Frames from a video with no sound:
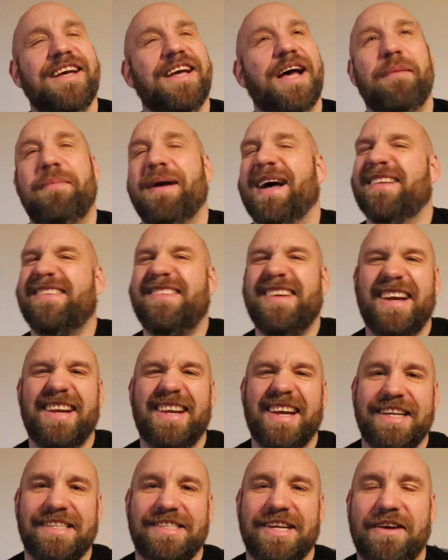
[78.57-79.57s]
about 10
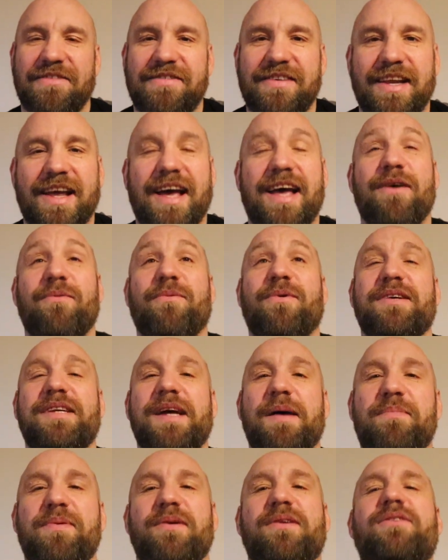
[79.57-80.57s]
days after that, what
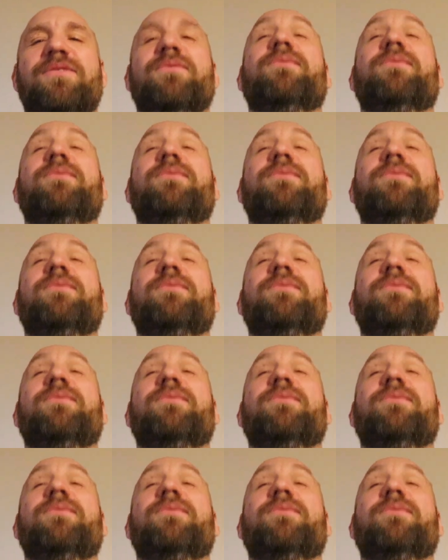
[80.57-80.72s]
happens?